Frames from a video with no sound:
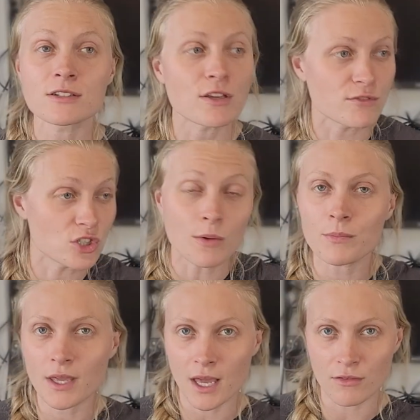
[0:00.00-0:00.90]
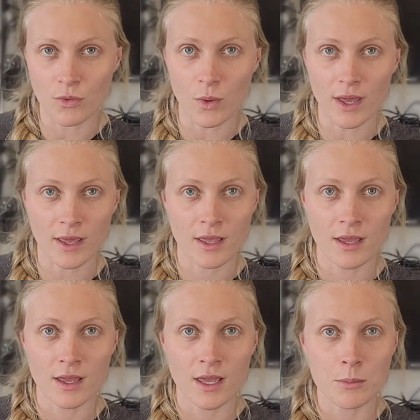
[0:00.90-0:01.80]
yourself jumping out of the way
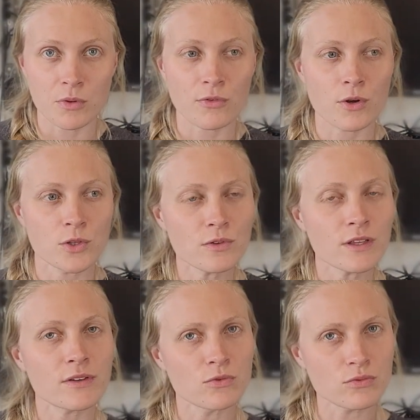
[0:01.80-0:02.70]
before you've even